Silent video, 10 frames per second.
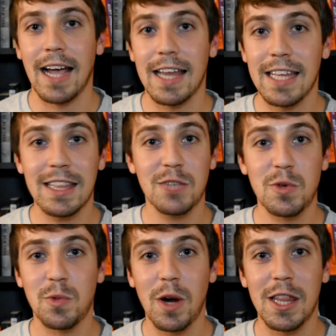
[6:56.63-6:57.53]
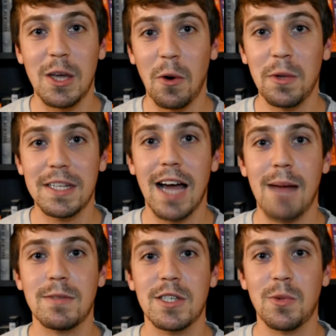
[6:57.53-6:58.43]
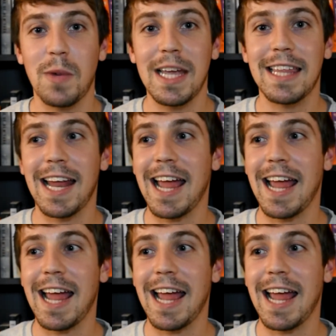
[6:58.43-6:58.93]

I think this was one of the only times this week that